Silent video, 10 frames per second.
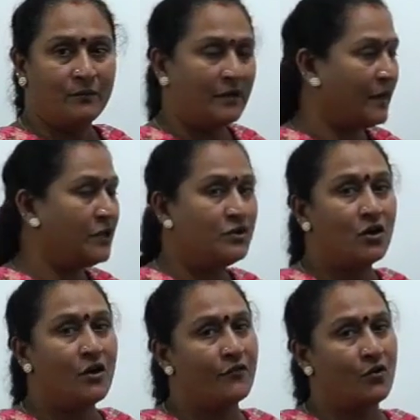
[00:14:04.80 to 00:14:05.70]
ratio
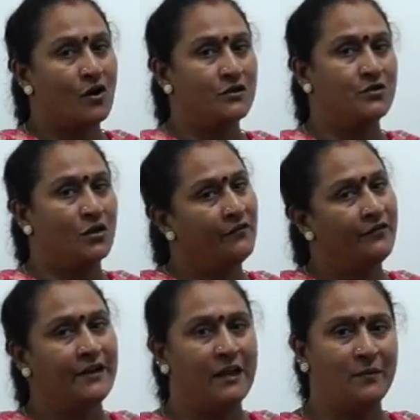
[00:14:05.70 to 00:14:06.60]
of cost of
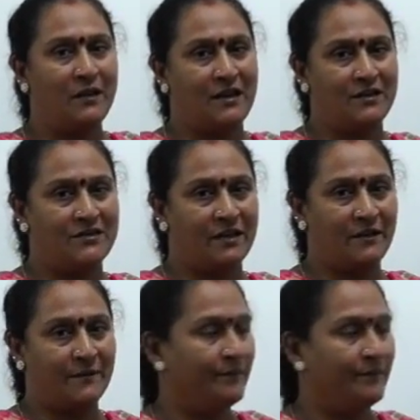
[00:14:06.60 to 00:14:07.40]
table and chair.